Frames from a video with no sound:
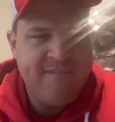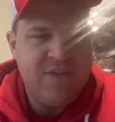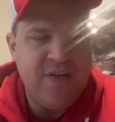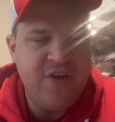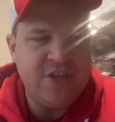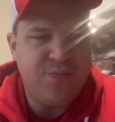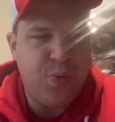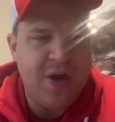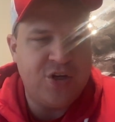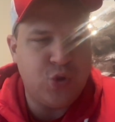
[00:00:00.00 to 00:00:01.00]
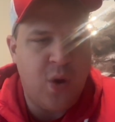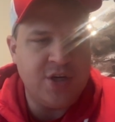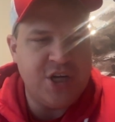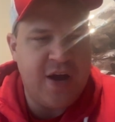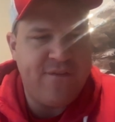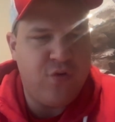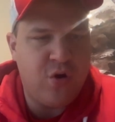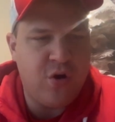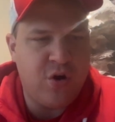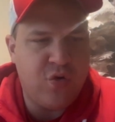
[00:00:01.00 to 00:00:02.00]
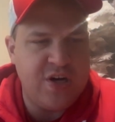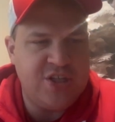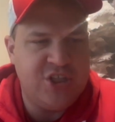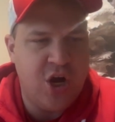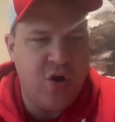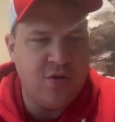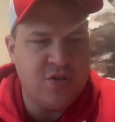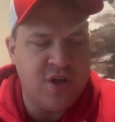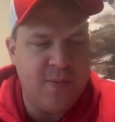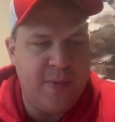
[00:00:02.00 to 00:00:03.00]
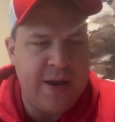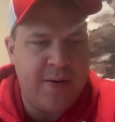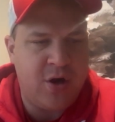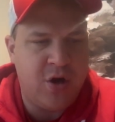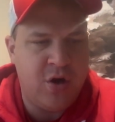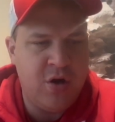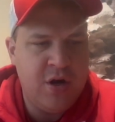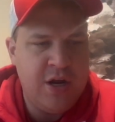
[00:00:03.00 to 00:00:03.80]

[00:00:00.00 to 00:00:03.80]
Defensive players to watch out for: Chris Jones, linebacker,